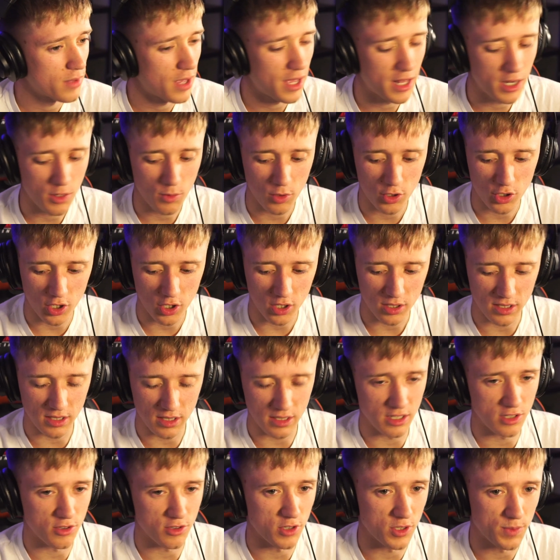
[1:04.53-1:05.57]
anyone tries to
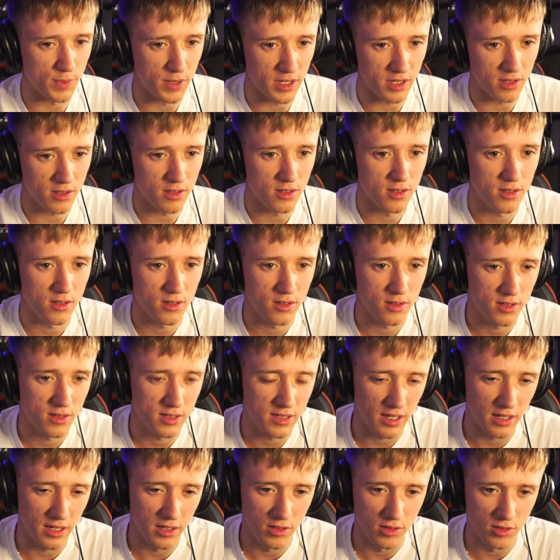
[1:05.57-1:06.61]
disrespect
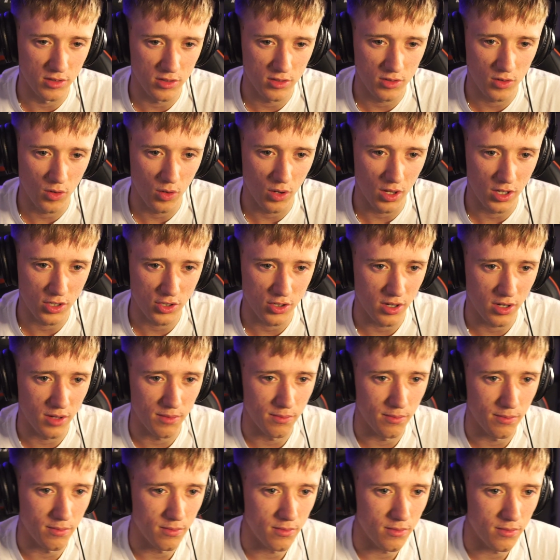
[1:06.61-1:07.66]
skaters or like try
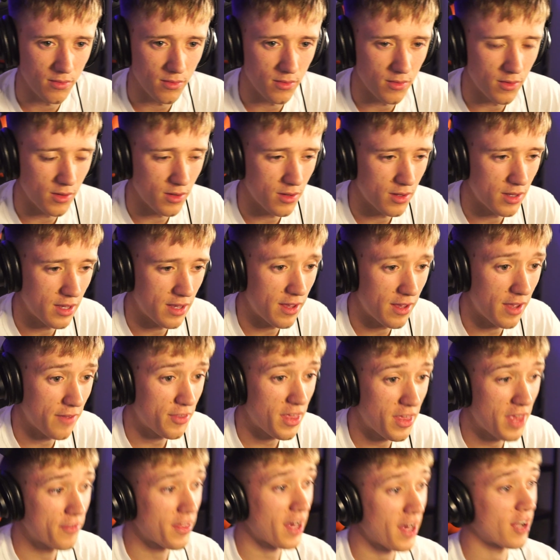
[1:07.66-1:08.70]
and if
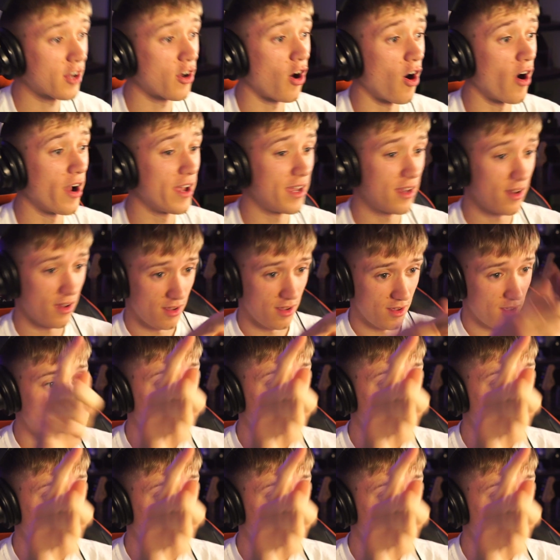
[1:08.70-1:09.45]
that guy,